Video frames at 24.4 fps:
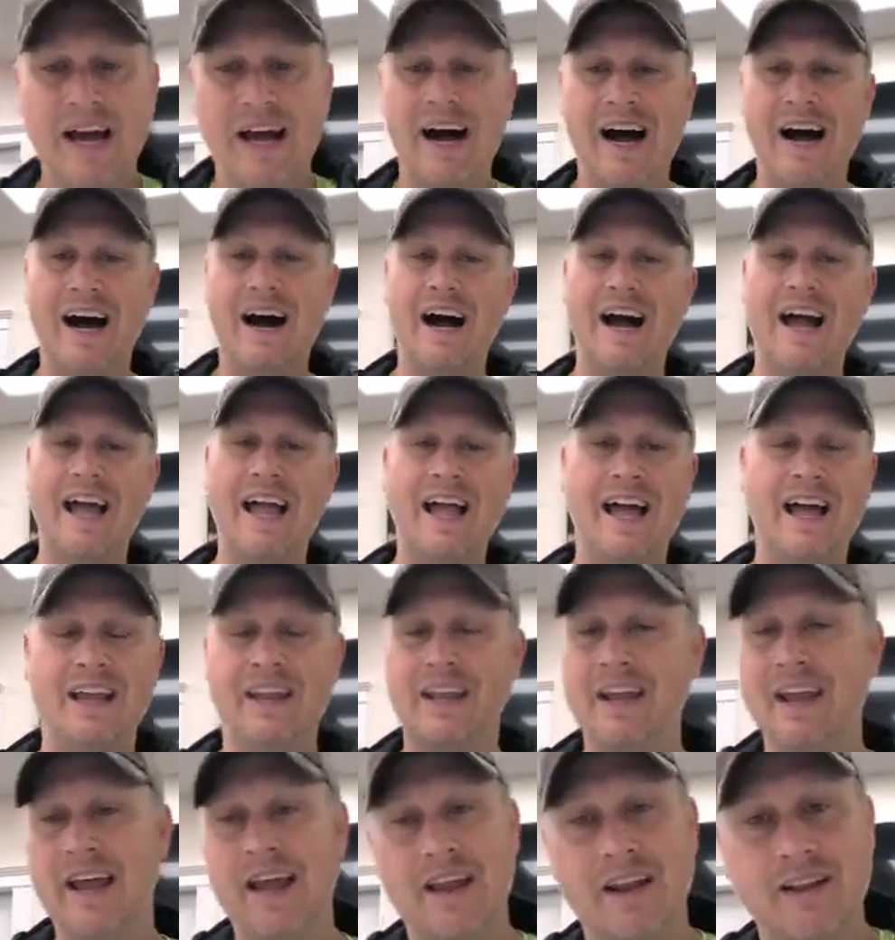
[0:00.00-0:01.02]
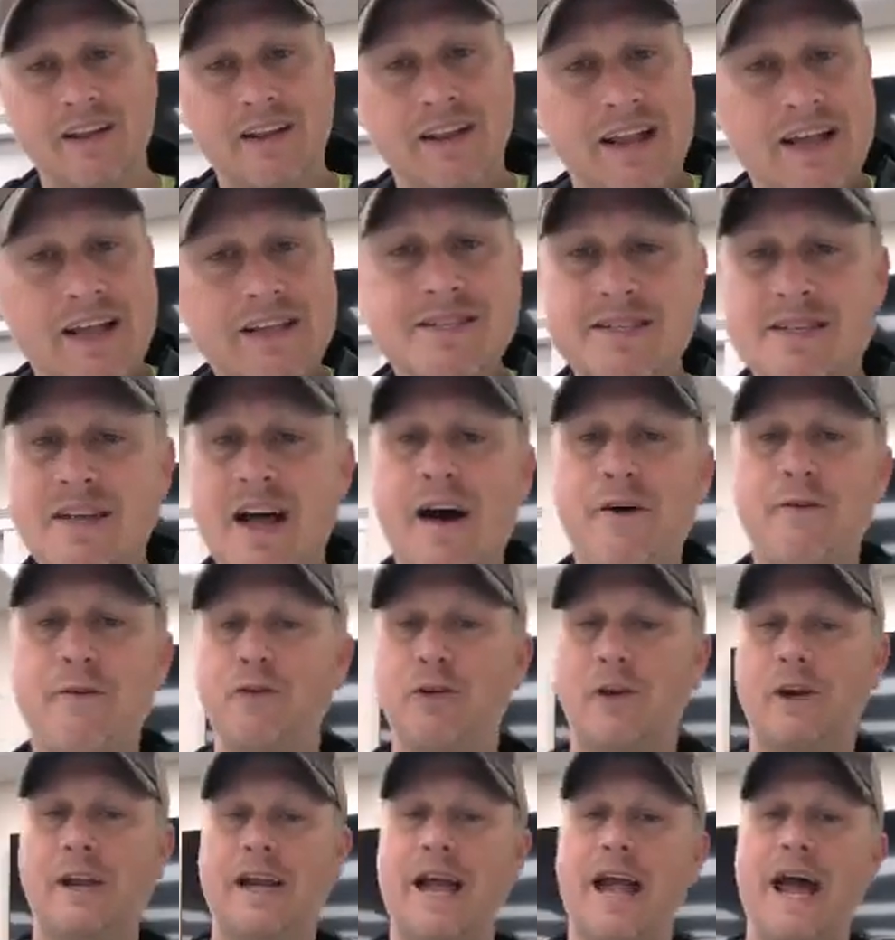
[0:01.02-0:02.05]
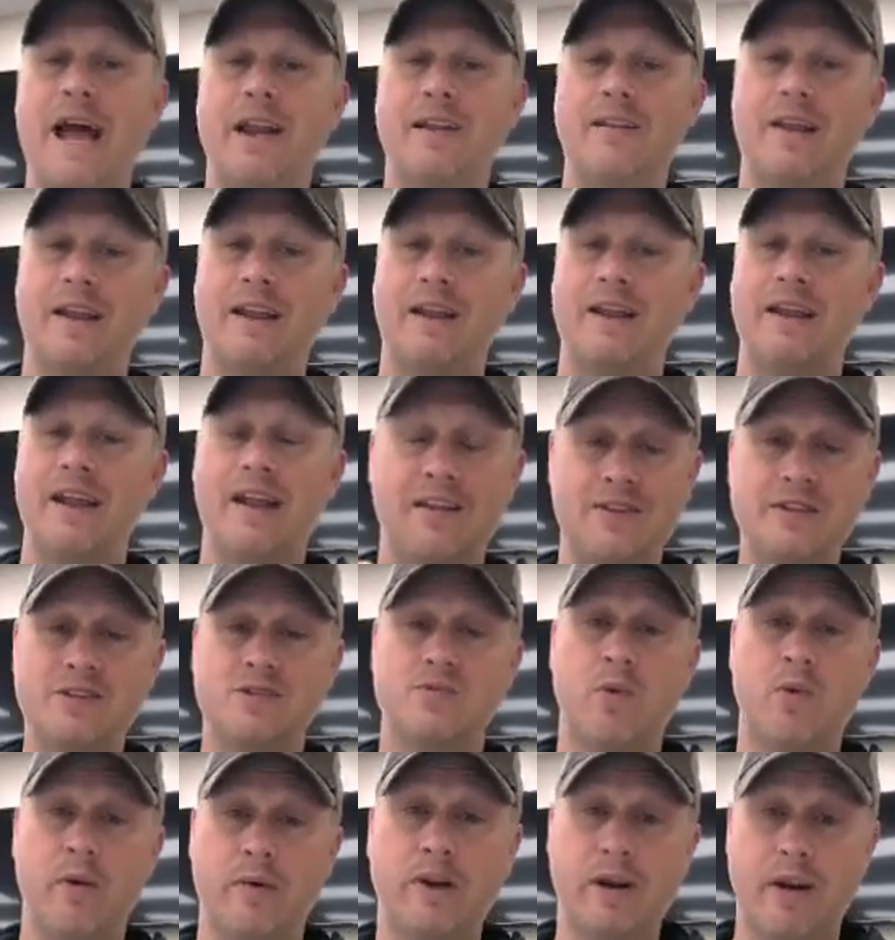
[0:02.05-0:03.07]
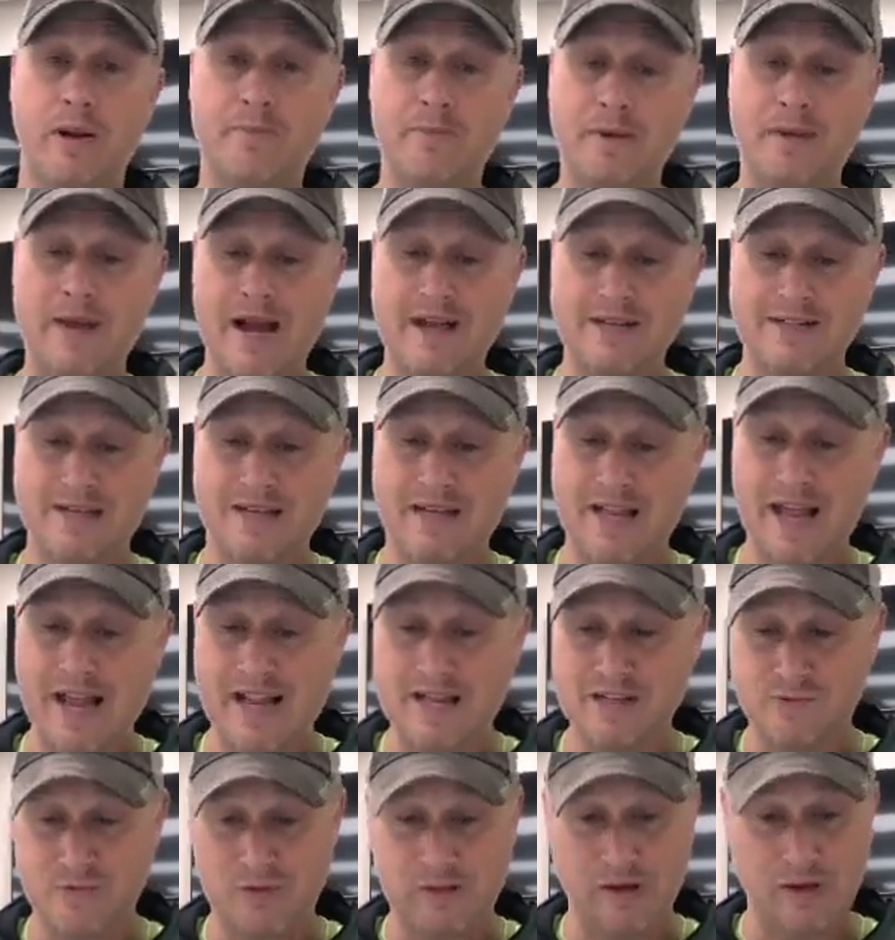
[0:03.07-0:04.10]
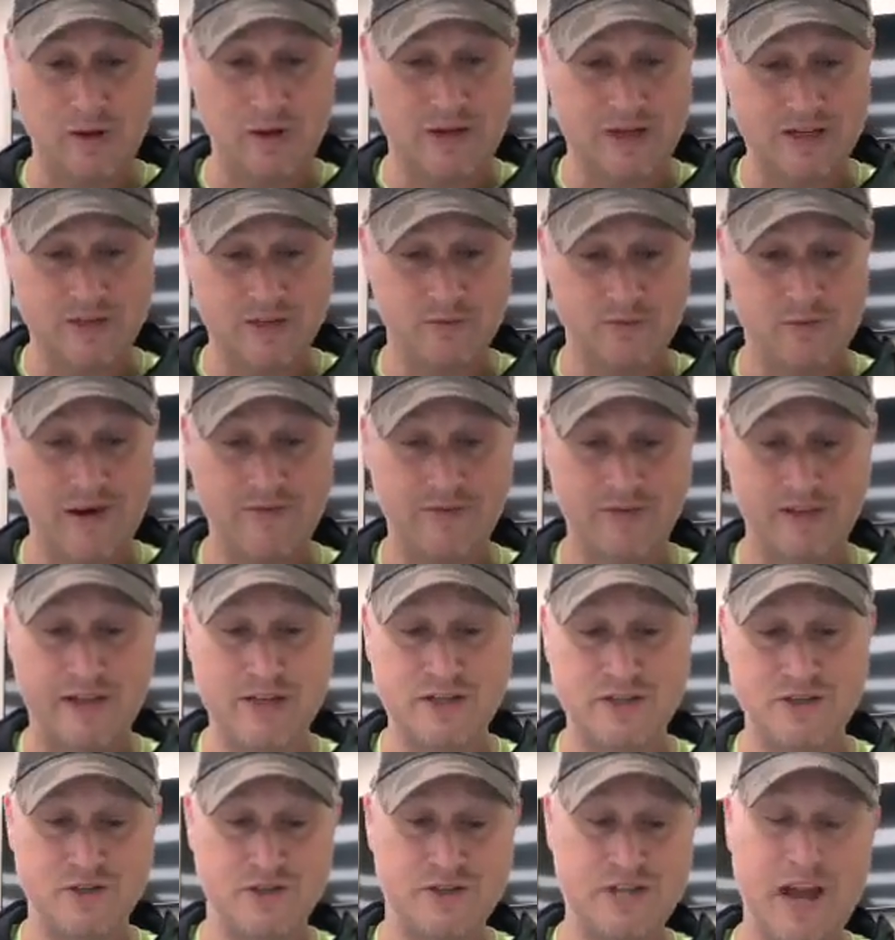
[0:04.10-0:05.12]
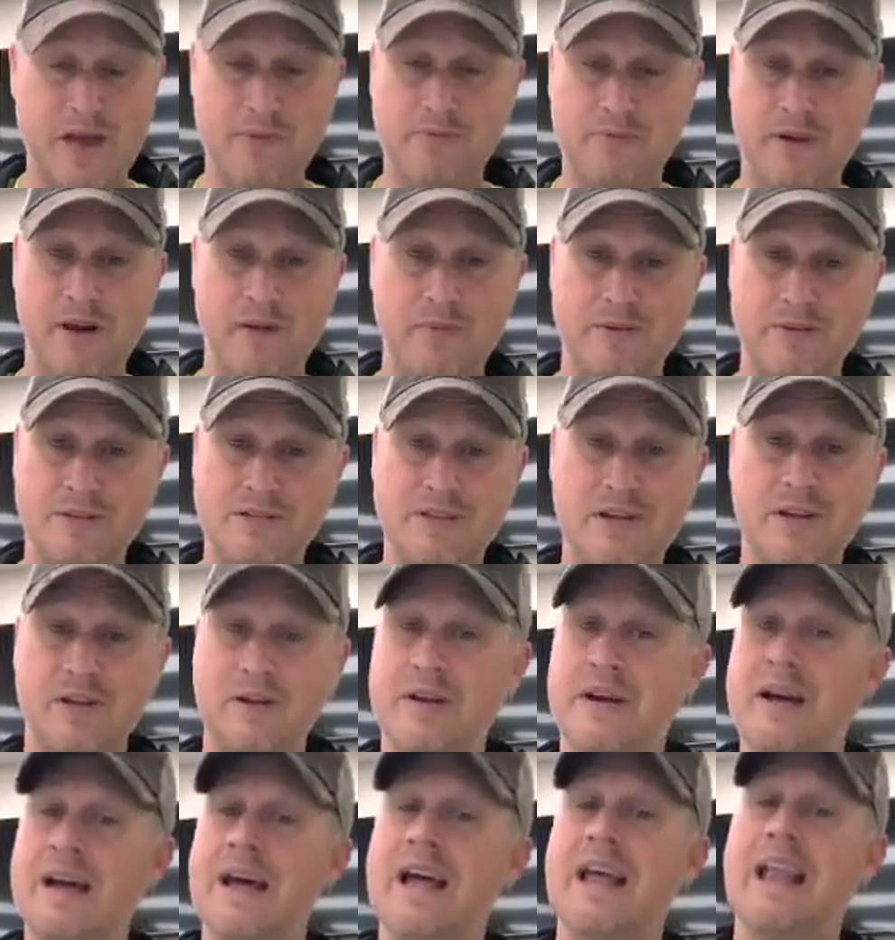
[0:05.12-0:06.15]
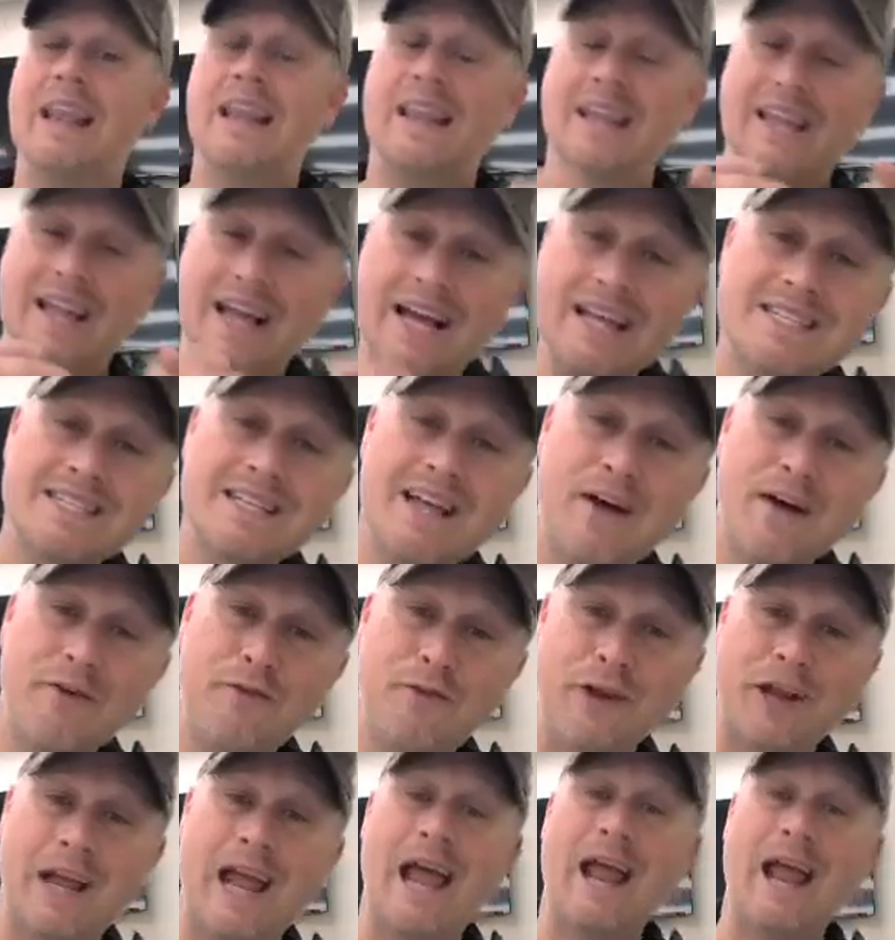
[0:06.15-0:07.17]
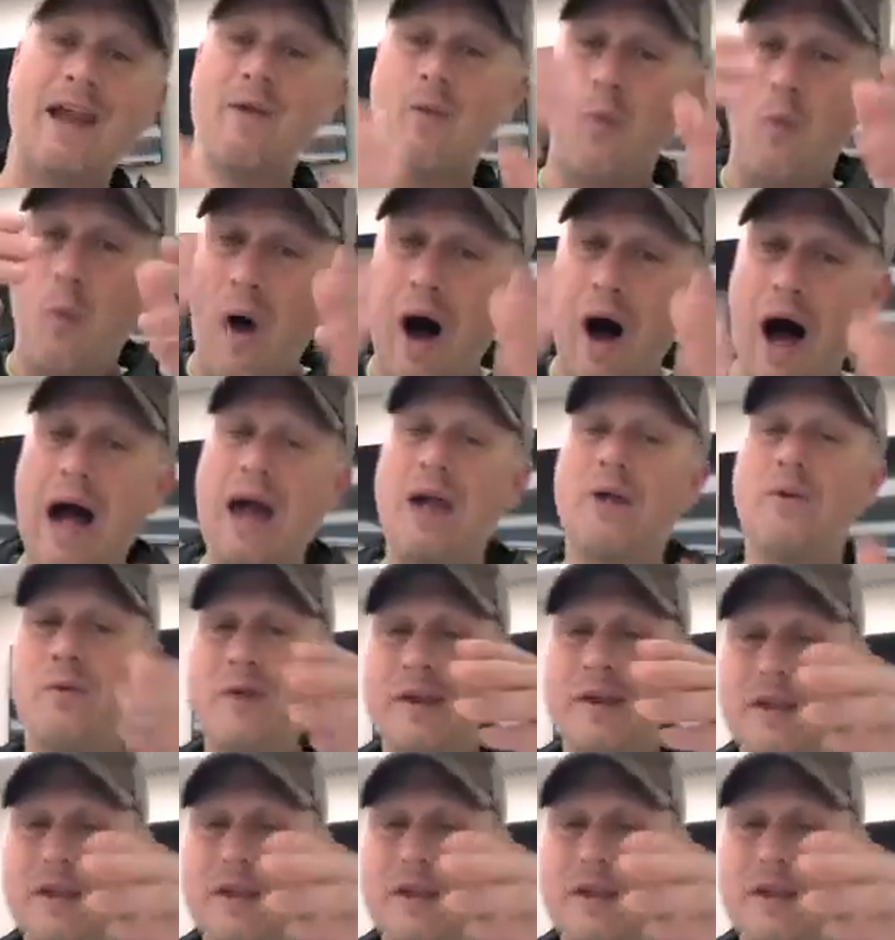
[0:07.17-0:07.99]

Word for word: Uh, and and let's not forget, and, and this is where we're going to be at today as we look into Revelation chapter number two. Let's not forget why we